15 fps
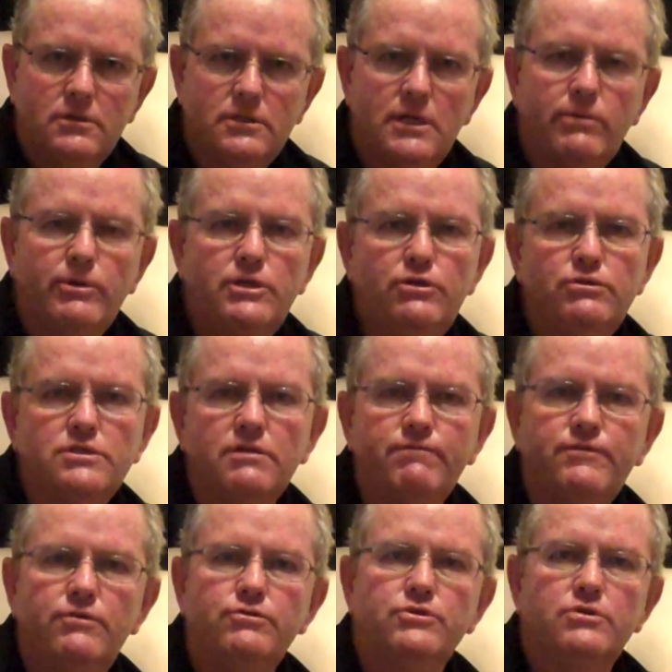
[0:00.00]
They reduce the
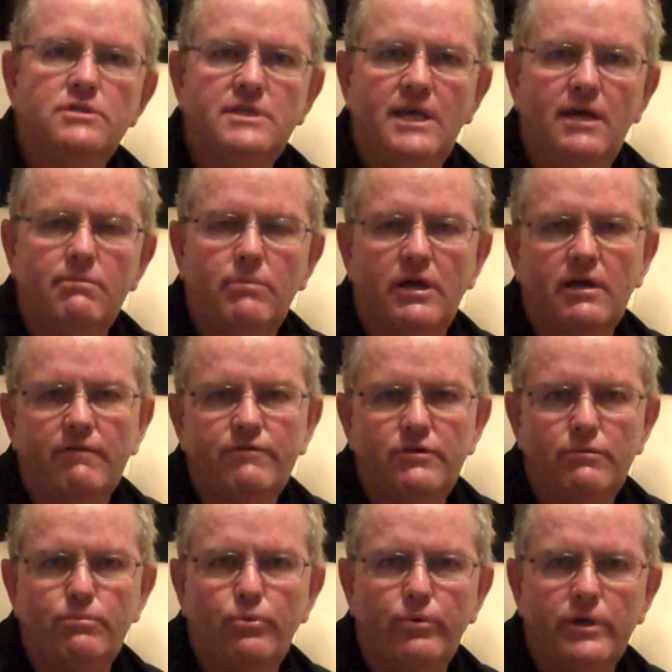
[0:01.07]
future debt by a
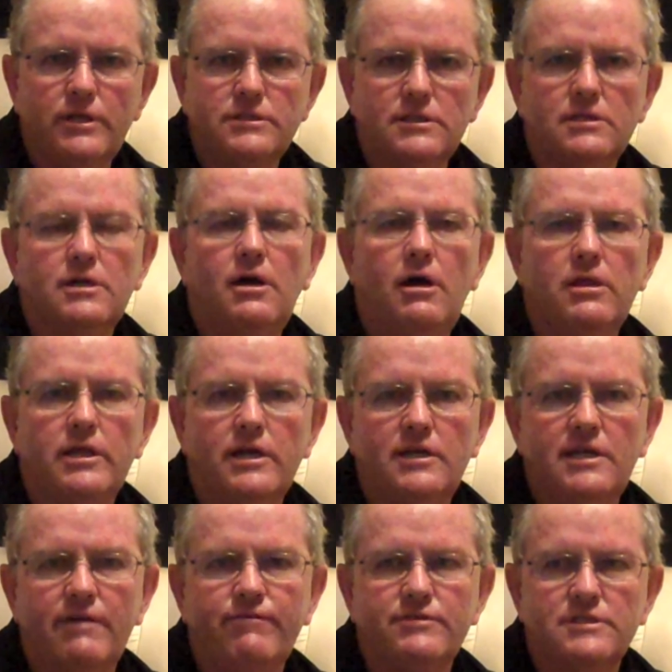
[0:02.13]
few points and call it a
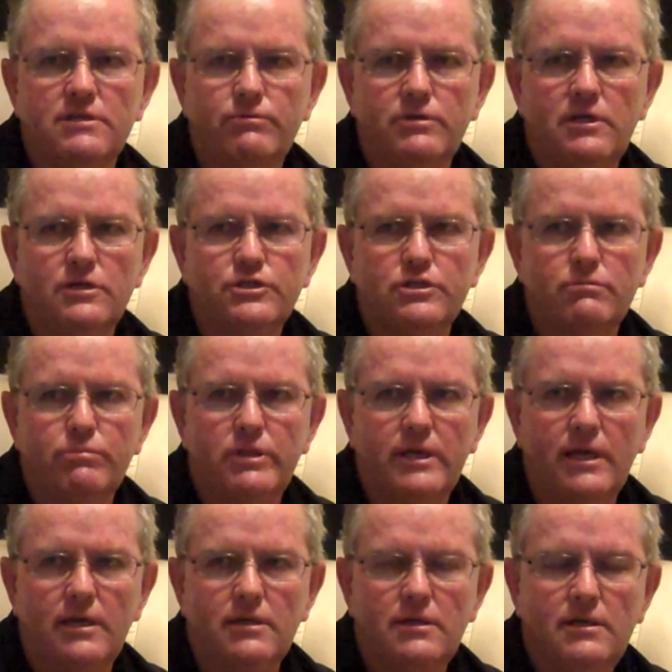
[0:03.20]
deficit reduction plan.
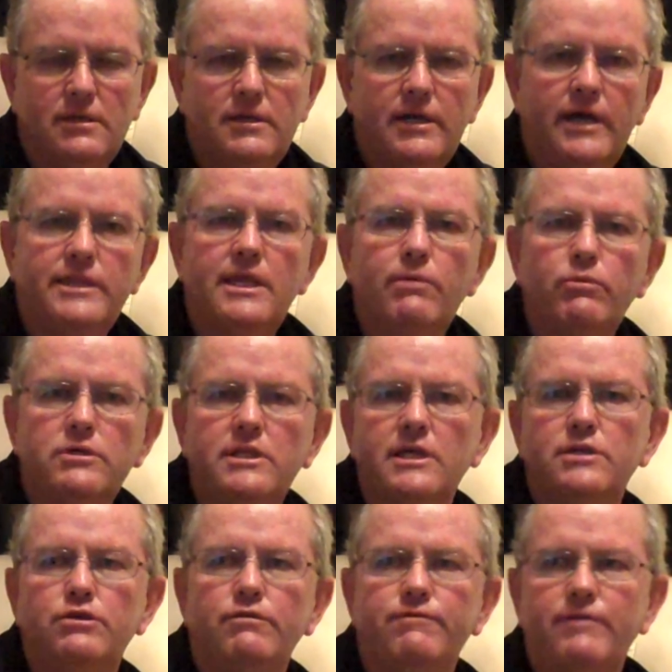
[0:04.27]
And then what do they
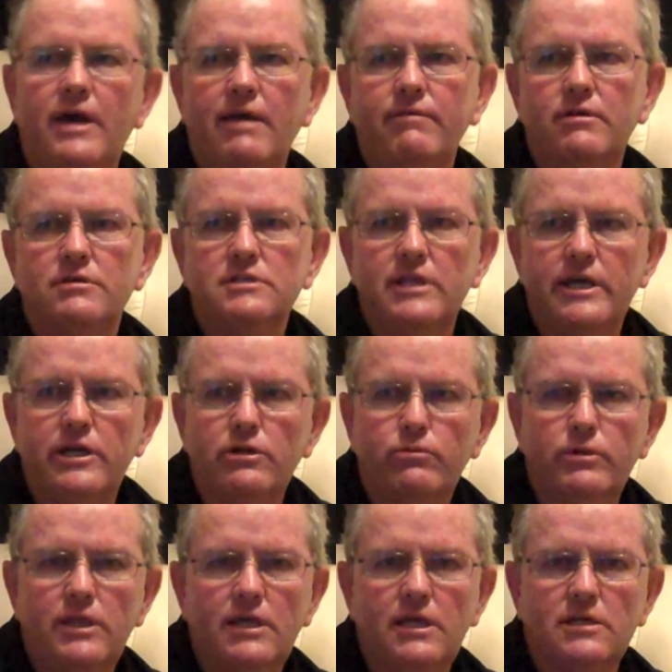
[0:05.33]
do 5 years later
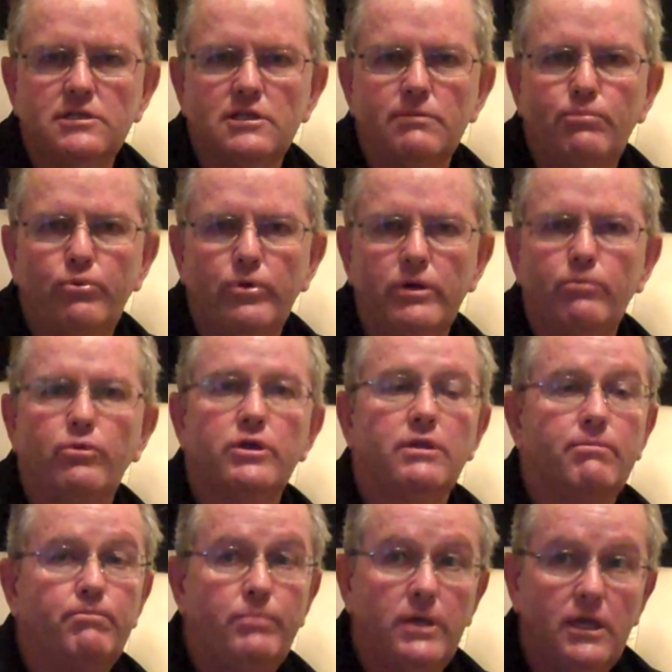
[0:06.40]
when they get to the point where the
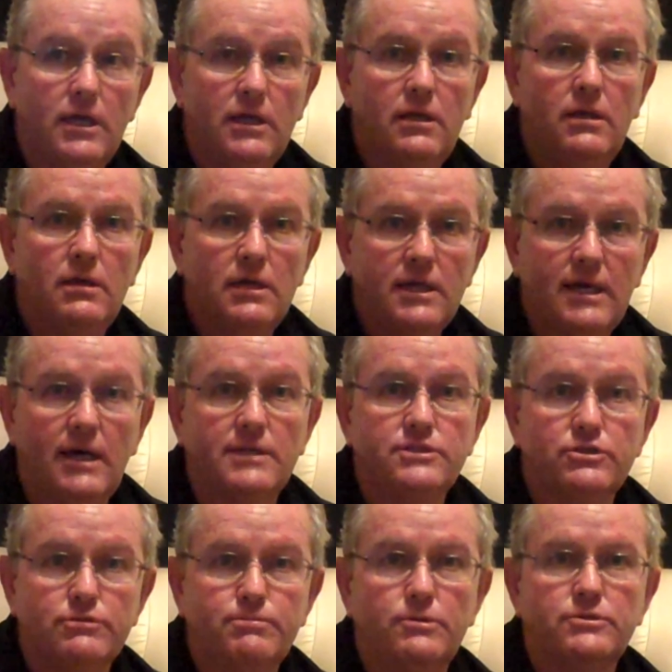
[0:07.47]
big cuts
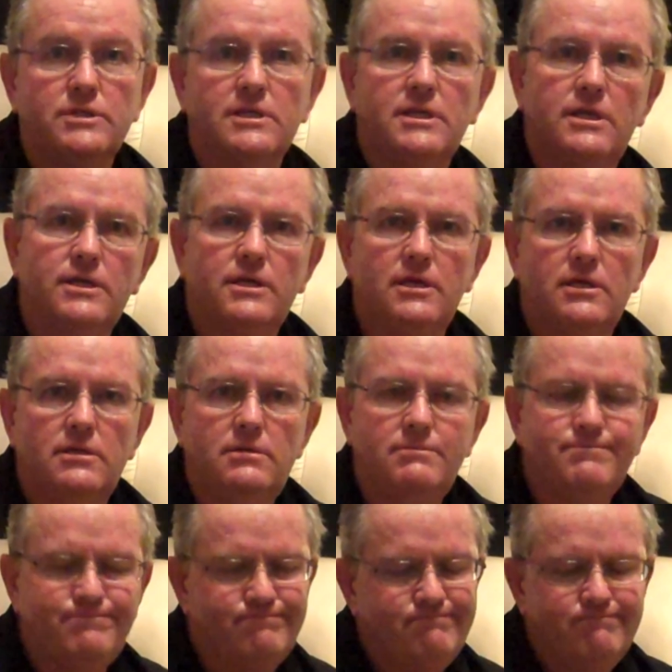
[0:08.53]
are supposed to kick in?
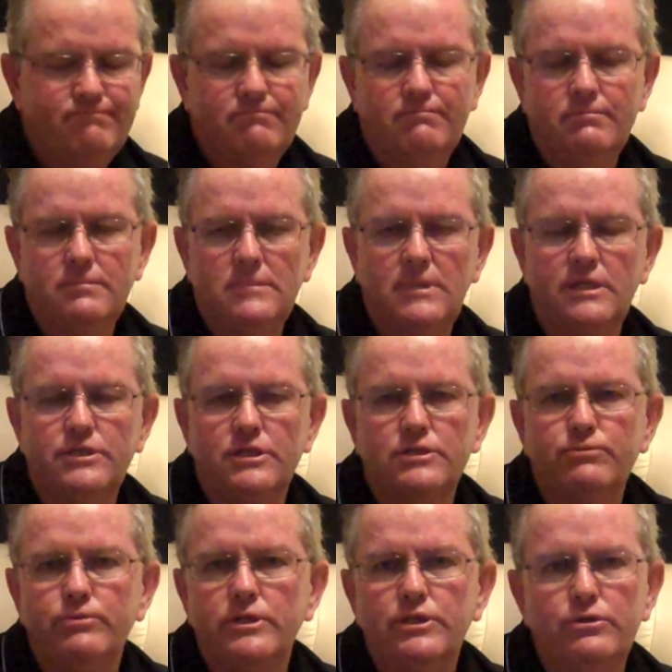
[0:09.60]
They
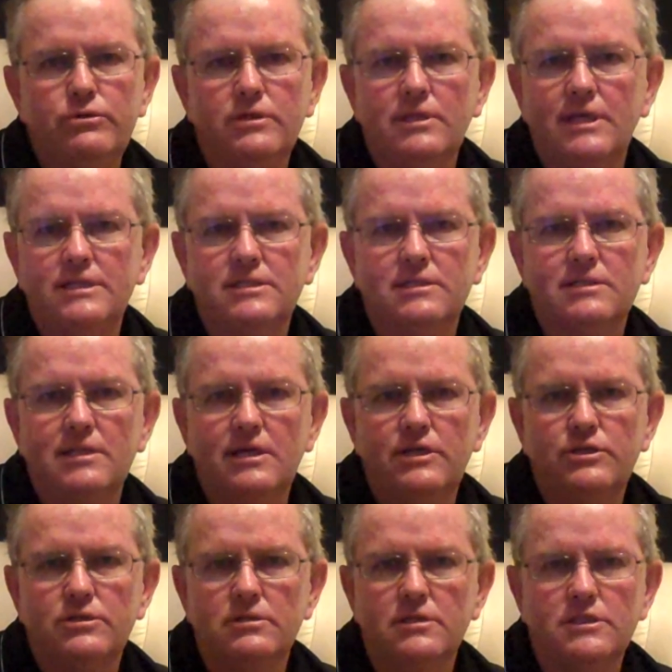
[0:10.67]
just redo the
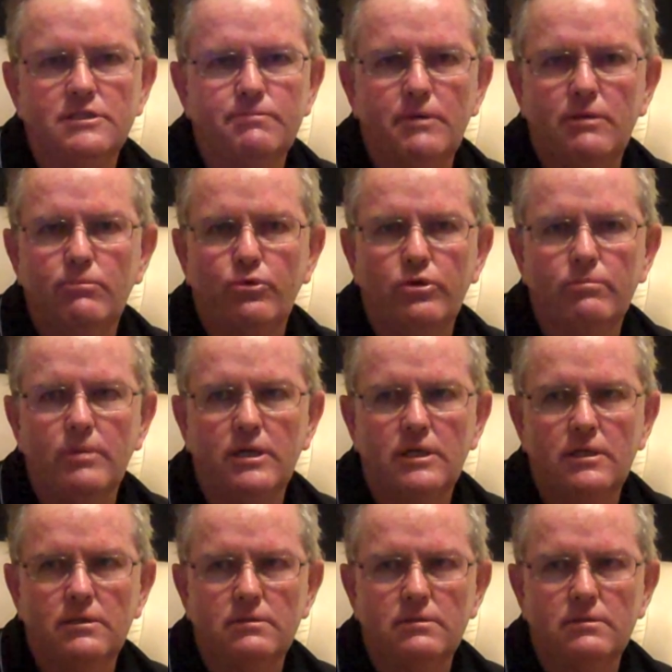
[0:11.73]
legislation and spend more money.